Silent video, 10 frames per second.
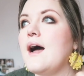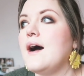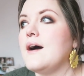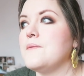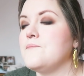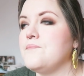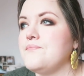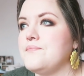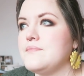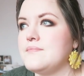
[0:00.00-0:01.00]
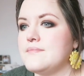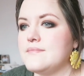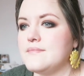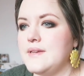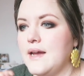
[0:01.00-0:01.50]
Um,
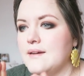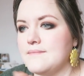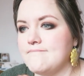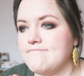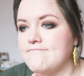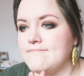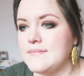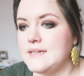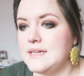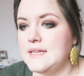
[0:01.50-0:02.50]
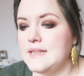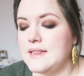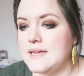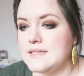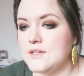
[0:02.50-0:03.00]
yeah,
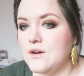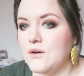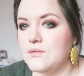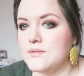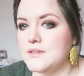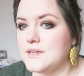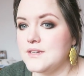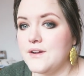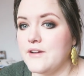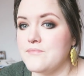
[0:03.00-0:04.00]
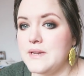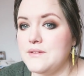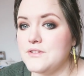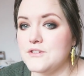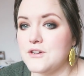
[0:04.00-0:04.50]
that's the goal because I don't have
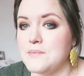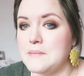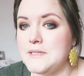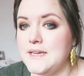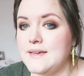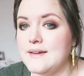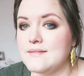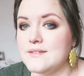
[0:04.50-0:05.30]
many for the shop update yet.